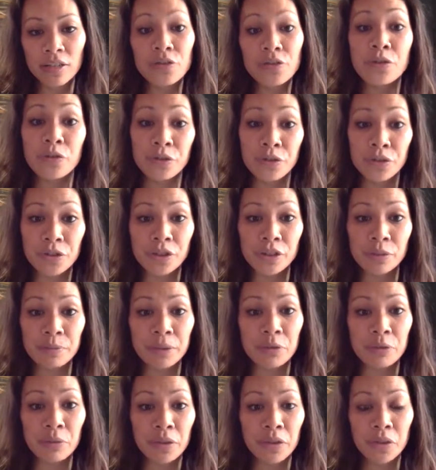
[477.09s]
users
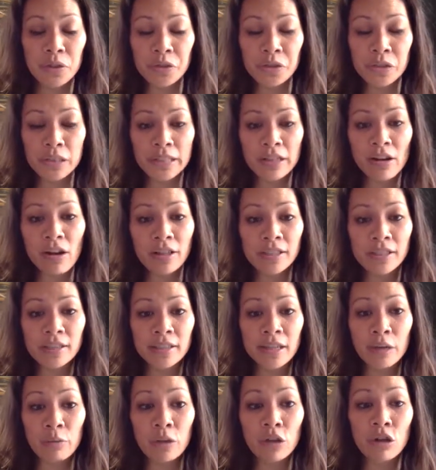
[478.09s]
between Houston and
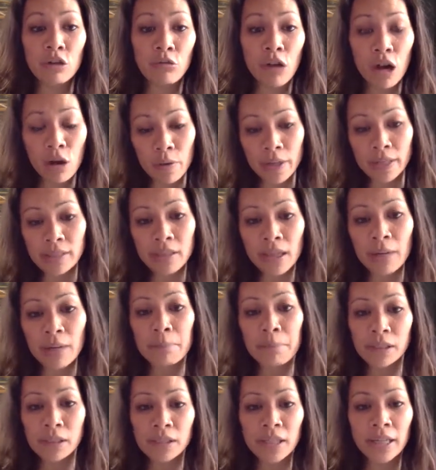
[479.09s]
Austin, and we're growing
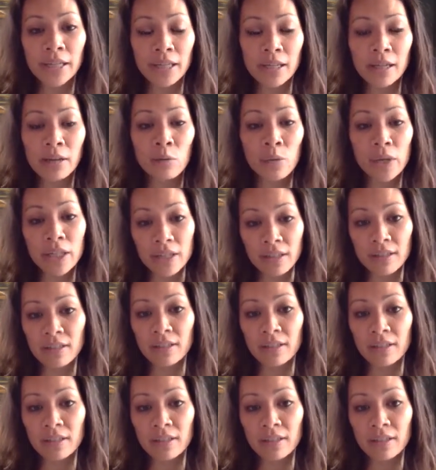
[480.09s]
10% a week.